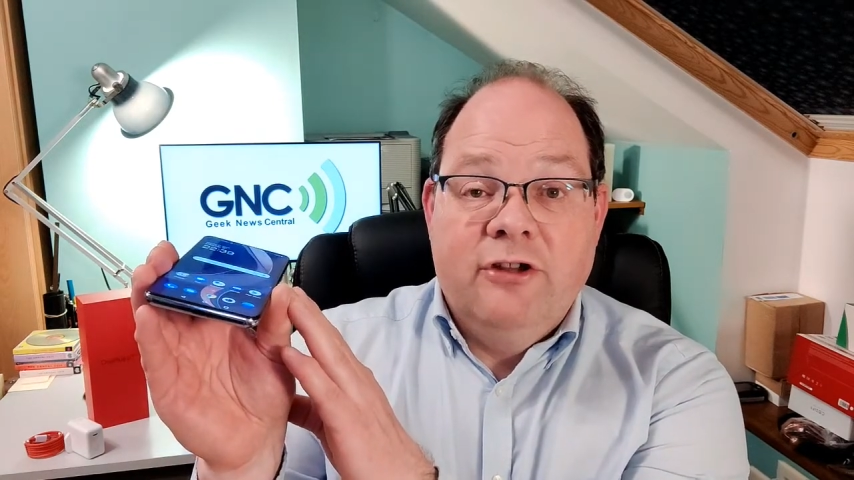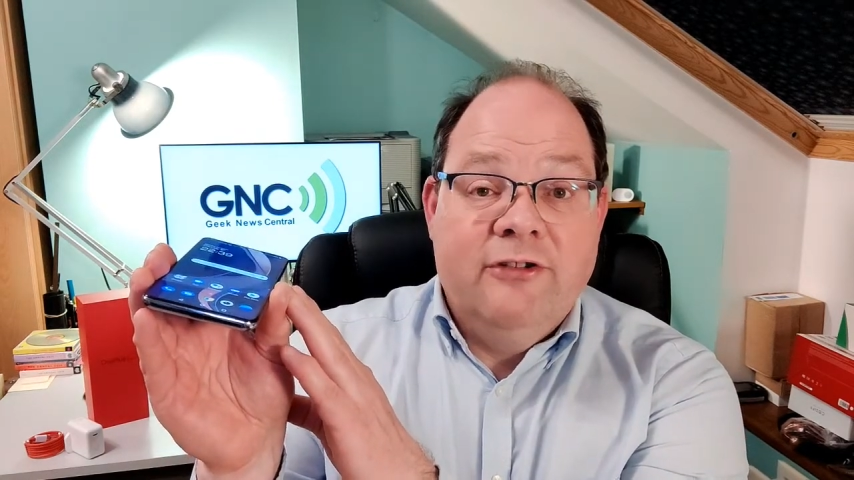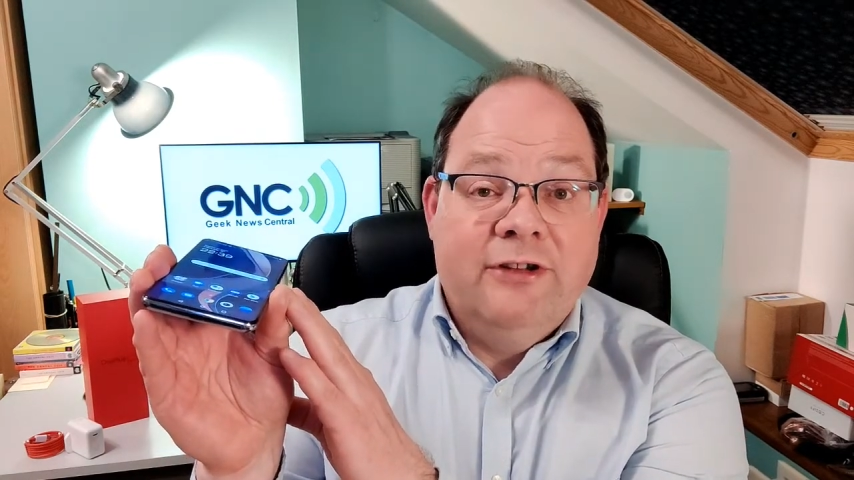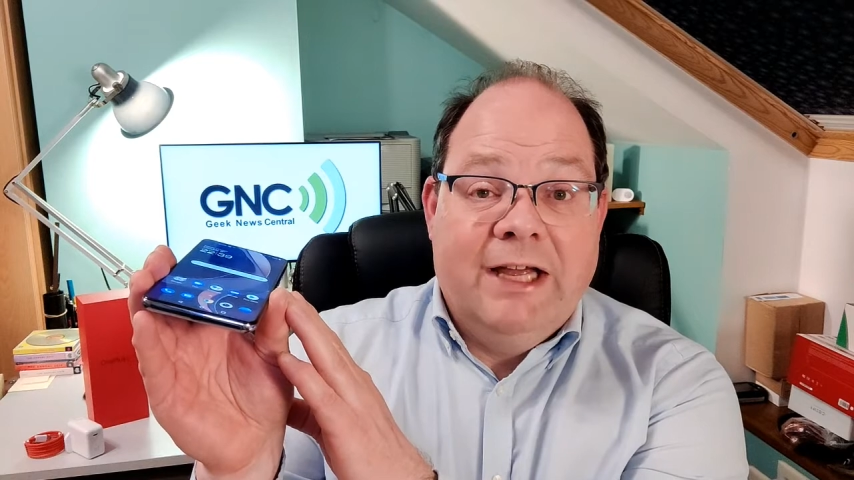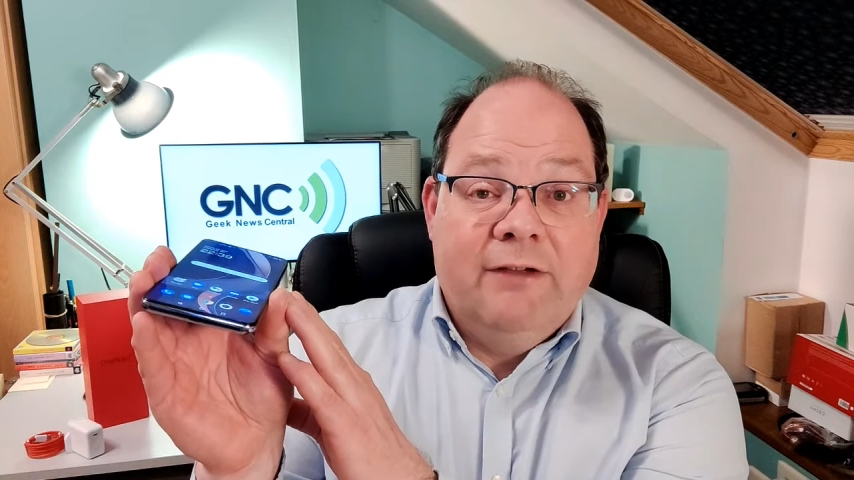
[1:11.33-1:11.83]

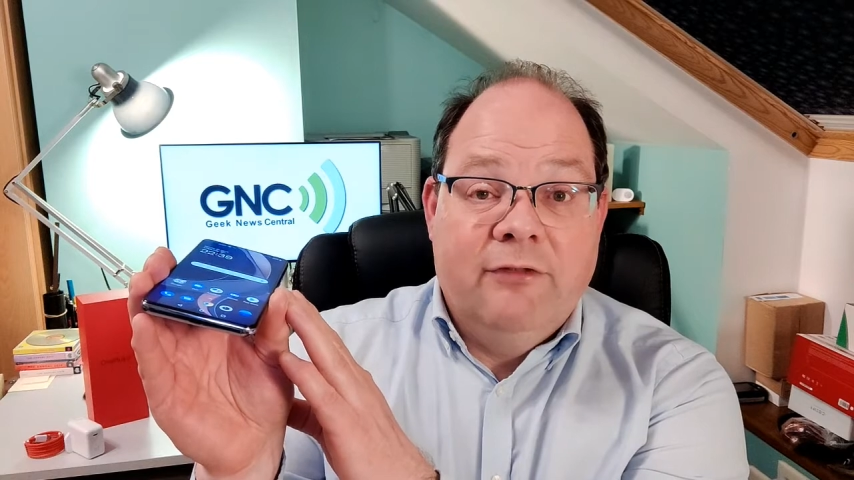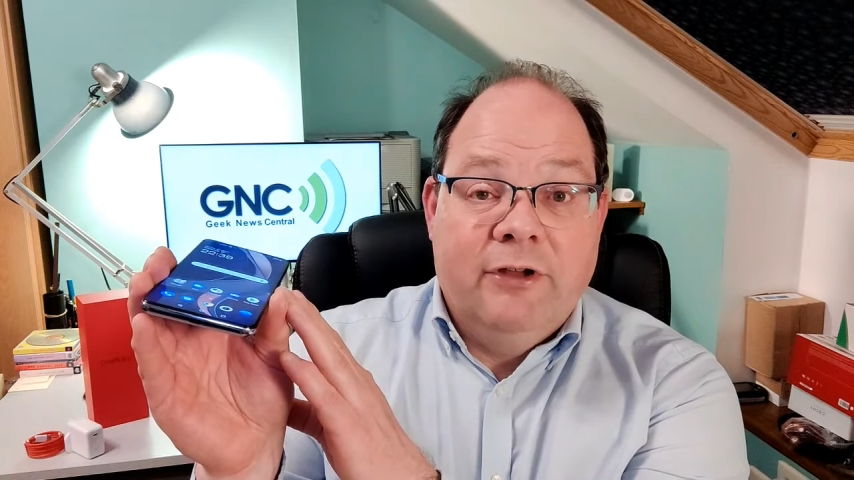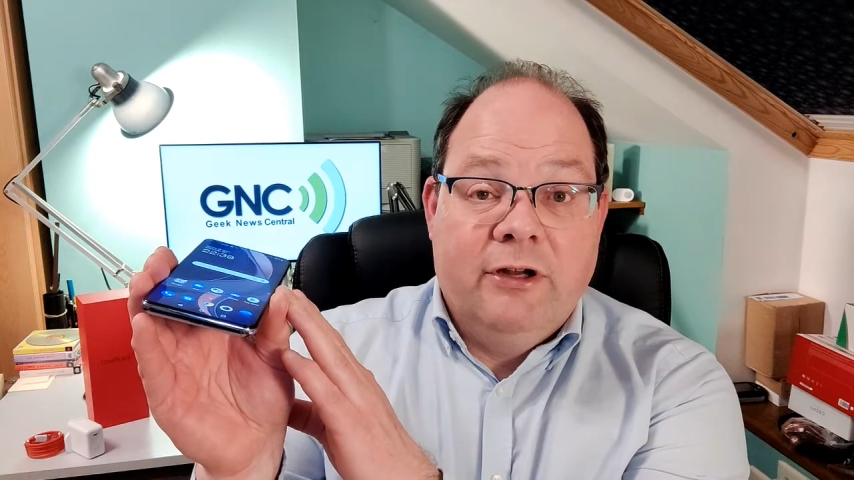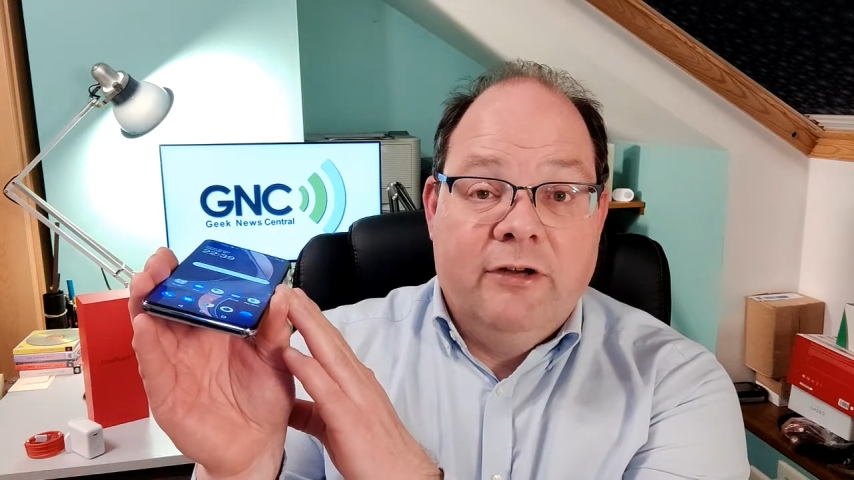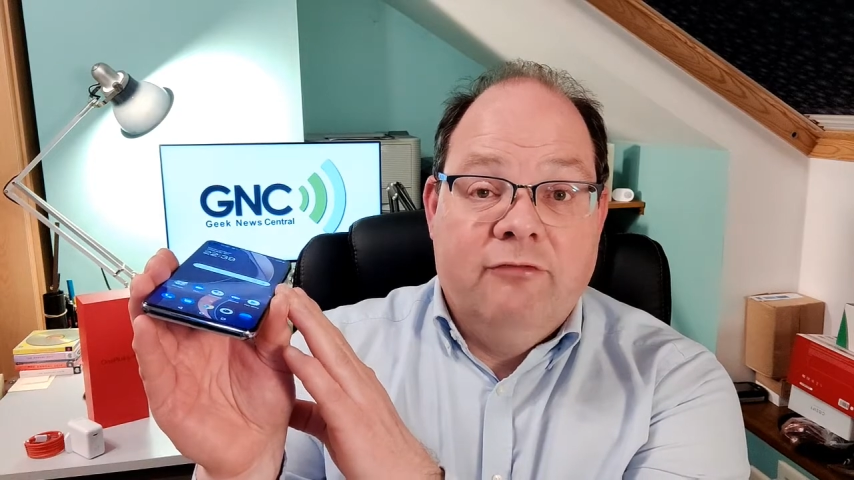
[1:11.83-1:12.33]
doesn't have the
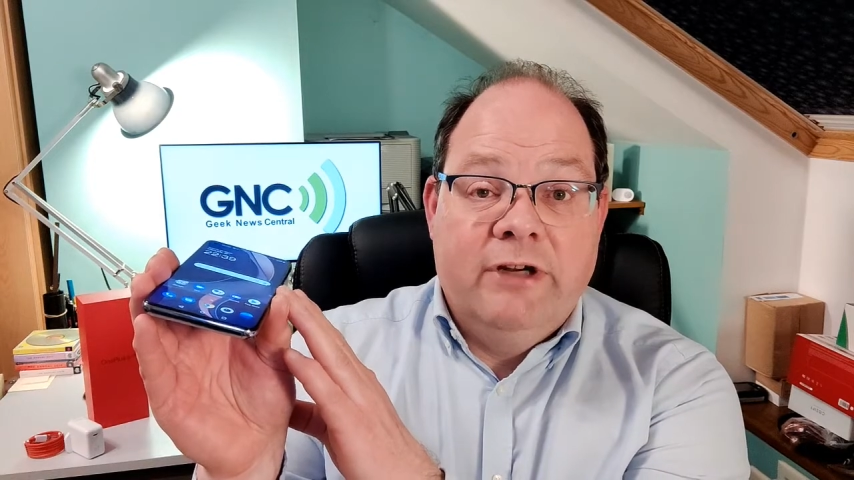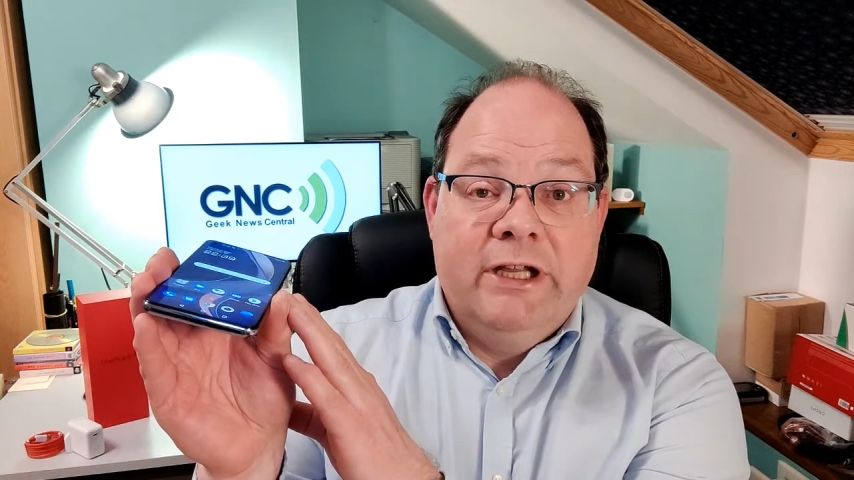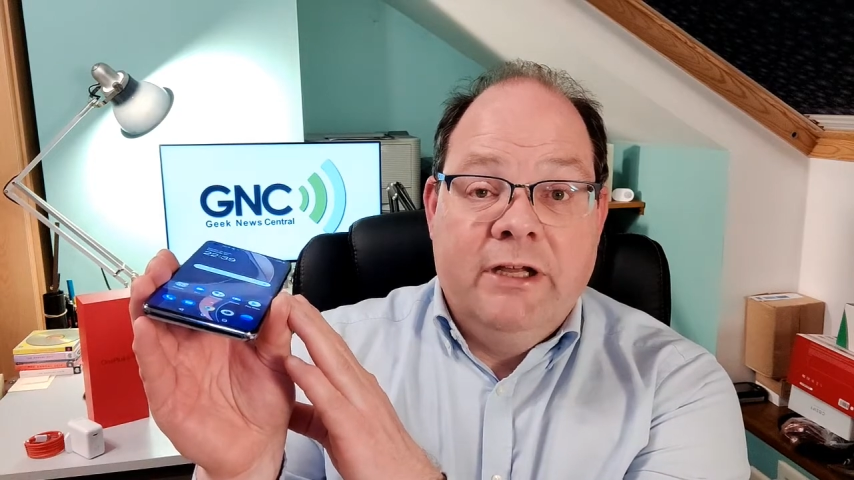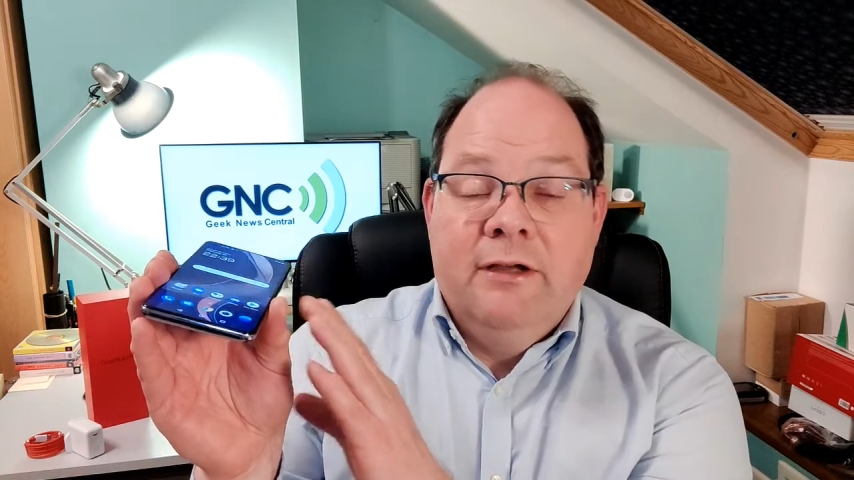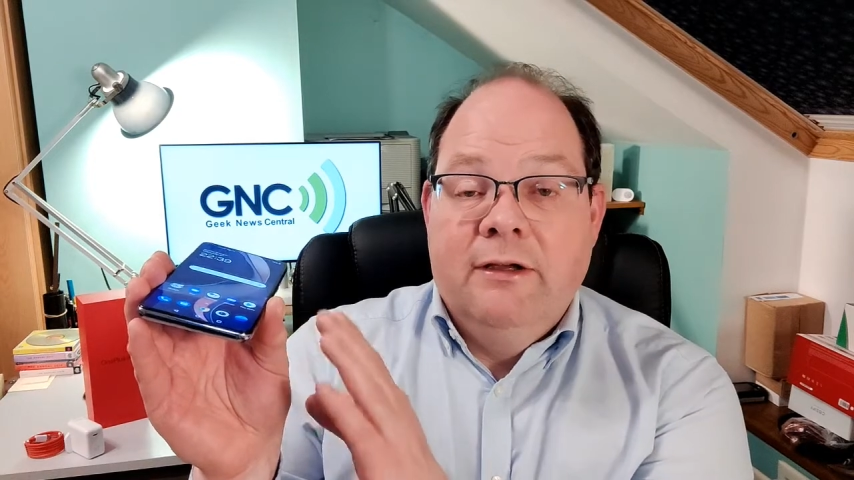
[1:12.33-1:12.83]
kind of really